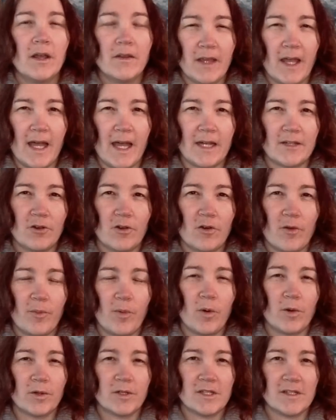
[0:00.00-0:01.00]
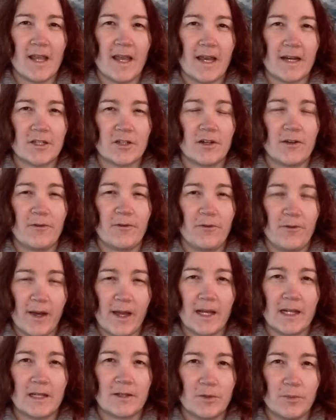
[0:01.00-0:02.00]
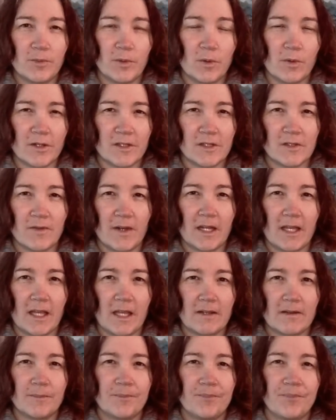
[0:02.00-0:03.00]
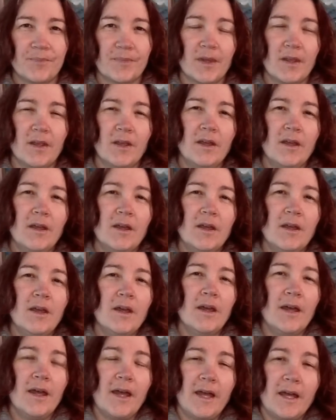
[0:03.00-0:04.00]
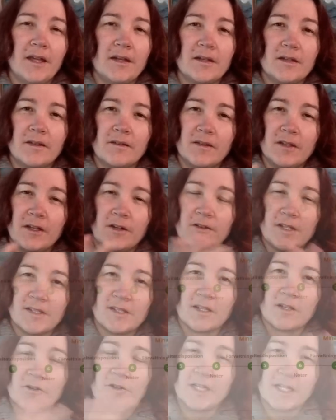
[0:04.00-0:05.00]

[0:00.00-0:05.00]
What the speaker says: the annual report is actually filed to Bolagsverket. And there is a